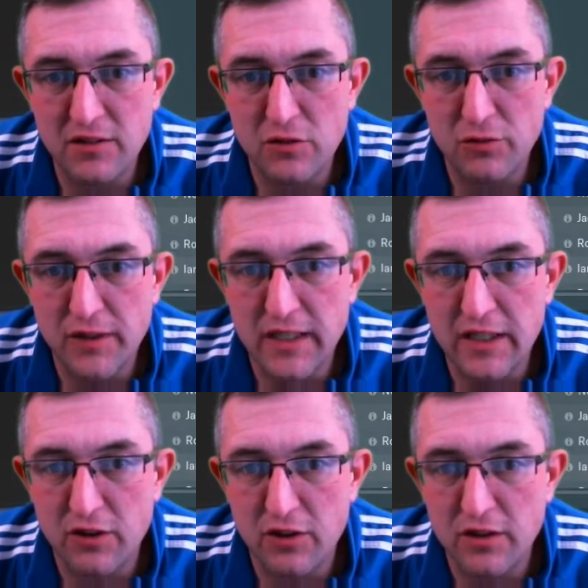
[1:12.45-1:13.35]
So if we
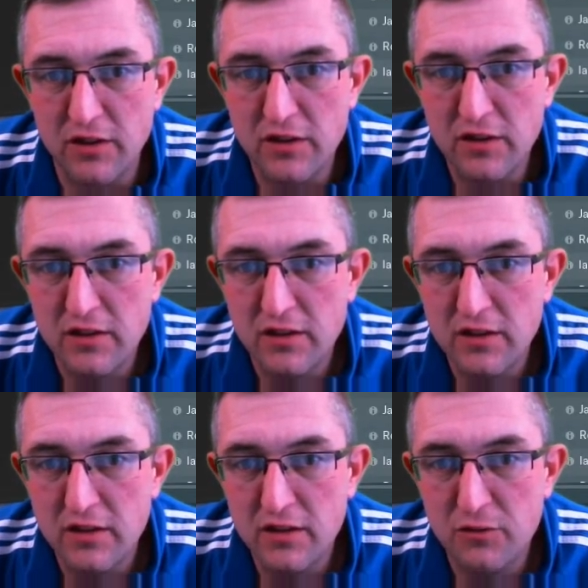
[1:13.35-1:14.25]
click on
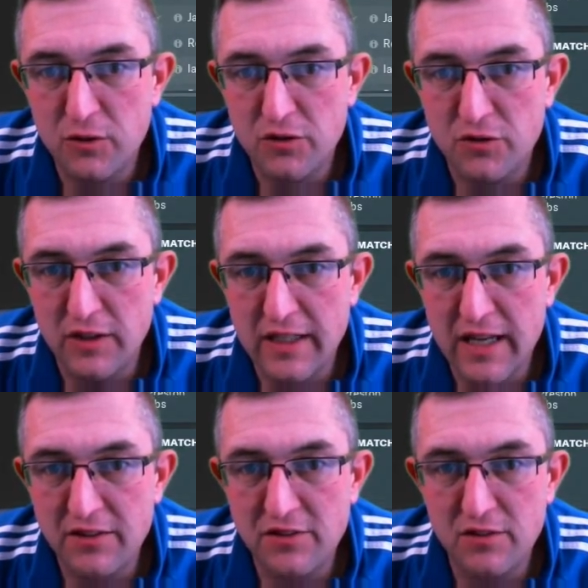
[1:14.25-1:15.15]
if we're just going to
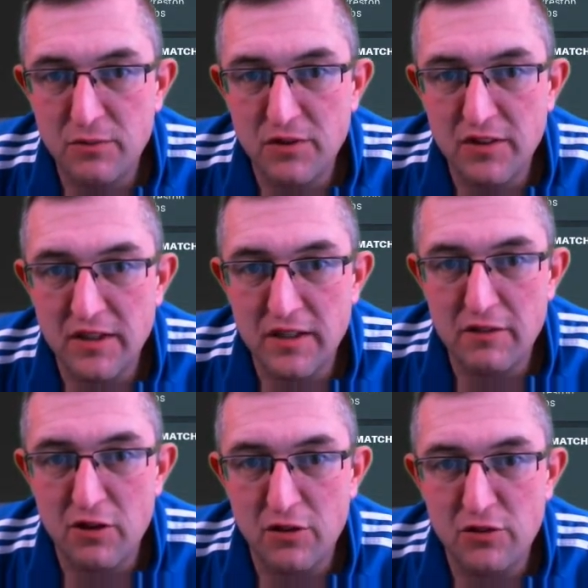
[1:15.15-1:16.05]
guess, we see that
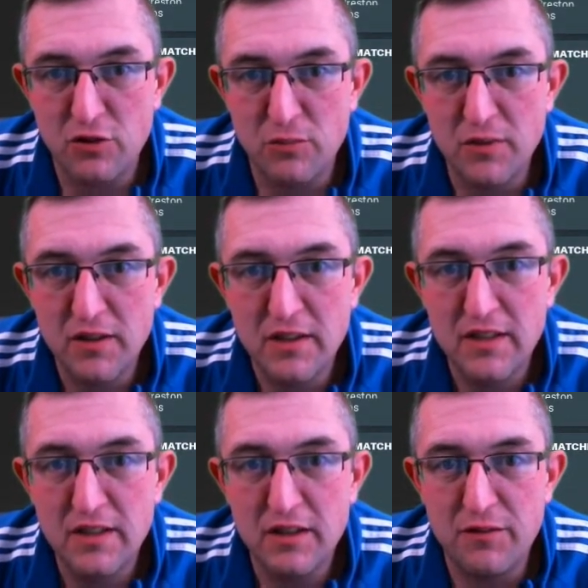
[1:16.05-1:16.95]
there are some
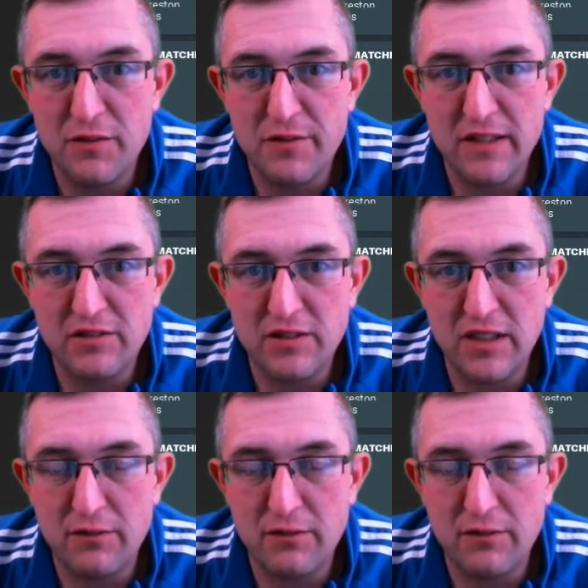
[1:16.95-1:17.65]
of the faces in.